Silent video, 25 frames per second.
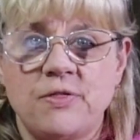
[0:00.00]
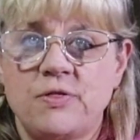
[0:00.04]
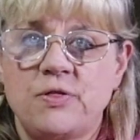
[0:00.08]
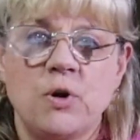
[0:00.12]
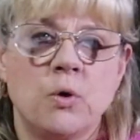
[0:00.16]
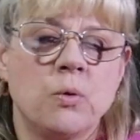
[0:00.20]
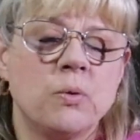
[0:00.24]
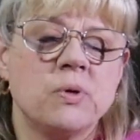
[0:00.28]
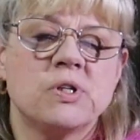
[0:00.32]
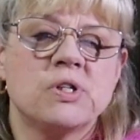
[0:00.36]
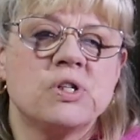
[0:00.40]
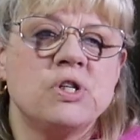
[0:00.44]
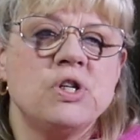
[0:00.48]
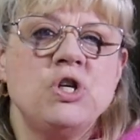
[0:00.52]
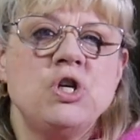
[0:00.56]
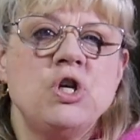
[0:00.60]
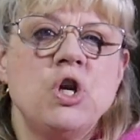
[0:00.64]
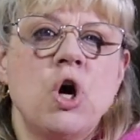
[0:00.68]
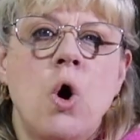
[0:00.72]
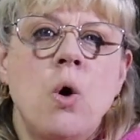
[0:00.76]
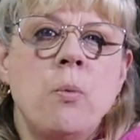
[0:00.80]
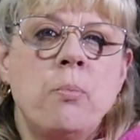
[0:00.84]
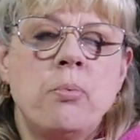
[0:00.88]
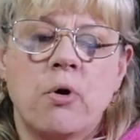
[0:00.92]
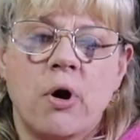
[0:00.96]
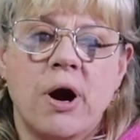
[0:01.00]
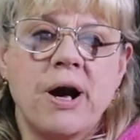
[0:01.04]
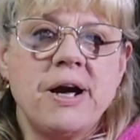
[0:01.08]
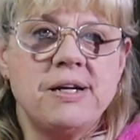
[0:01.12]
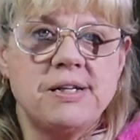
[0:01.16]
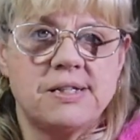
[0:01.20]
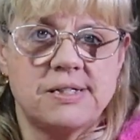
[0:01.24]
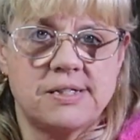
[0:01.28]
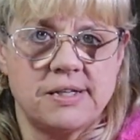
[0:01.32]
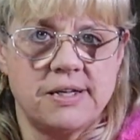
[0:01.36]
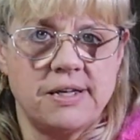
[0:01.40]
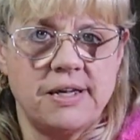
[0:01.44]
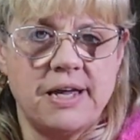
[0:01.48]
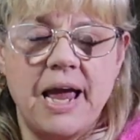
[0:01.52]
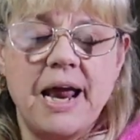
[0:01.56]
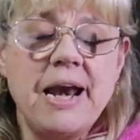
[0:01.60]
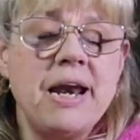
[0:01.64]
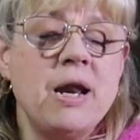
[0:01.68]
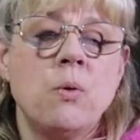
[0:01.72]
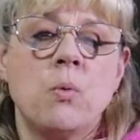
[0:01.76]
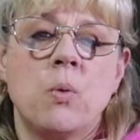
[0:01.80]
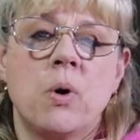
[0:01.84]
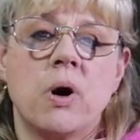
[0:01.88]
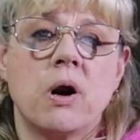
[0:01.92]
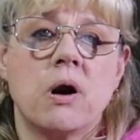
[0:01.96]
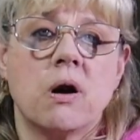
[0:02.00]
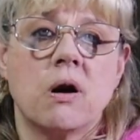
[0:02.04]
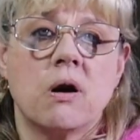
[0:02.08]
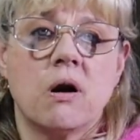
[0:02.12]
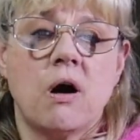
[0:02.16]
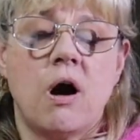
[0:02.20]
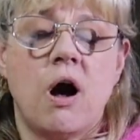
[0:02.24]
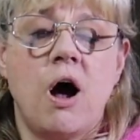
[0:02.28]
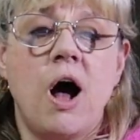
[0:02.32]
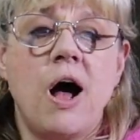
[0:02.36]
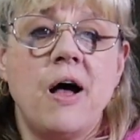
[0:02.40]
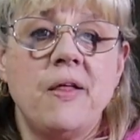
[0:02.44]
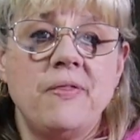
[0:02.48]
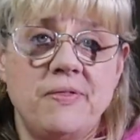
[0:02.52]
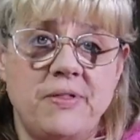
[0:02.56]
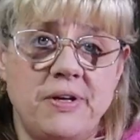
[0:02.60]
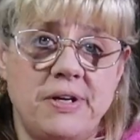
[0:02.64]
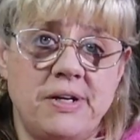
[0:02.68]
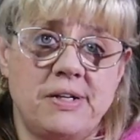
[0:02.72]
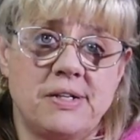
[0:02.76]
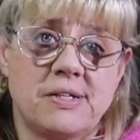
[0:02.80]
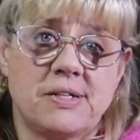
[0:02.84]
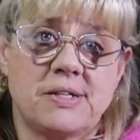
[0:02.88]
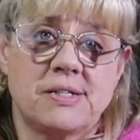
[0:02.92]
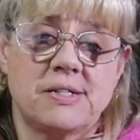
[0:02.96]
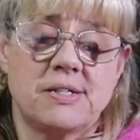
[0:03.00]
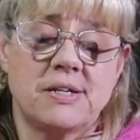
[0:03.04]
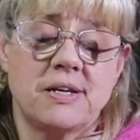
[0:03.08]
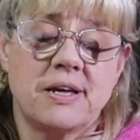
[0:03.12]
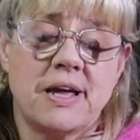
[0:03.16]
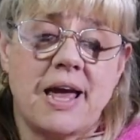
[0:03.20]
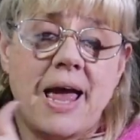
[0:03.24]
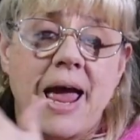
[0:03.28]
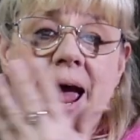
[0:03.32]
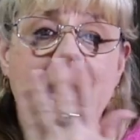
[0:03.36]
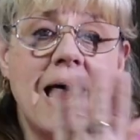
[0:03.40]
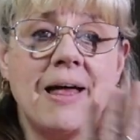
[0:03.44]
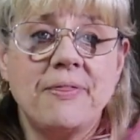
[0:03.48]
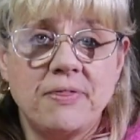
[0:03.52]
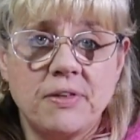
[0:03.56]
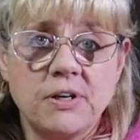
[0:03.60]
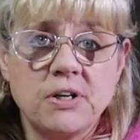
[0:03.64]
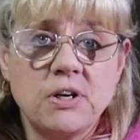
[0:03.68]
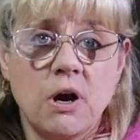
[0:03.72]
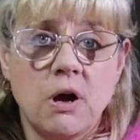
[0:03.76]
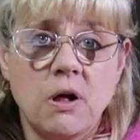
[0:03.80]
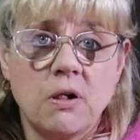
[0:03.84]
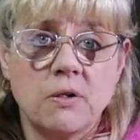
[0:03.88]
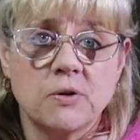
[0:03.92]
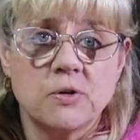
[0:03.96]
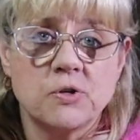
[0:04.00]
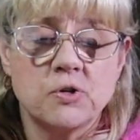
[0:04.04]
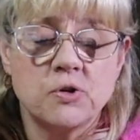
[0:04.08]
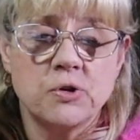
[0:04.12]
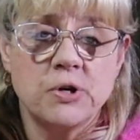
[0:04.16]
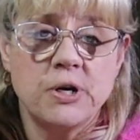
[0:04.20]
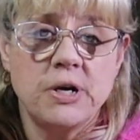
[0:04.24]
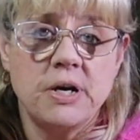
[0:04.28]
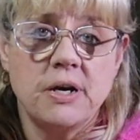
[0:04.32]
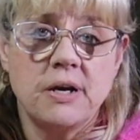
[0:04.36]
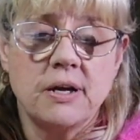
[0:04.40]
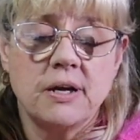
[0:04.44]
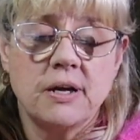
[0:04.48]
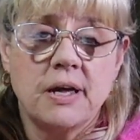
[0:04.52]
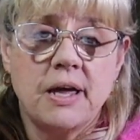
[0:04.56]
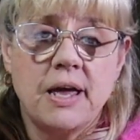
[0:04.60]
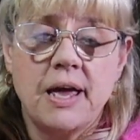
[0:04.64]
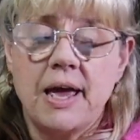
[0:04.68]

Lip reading: There was no price anywhere on this at the Dollar Tree.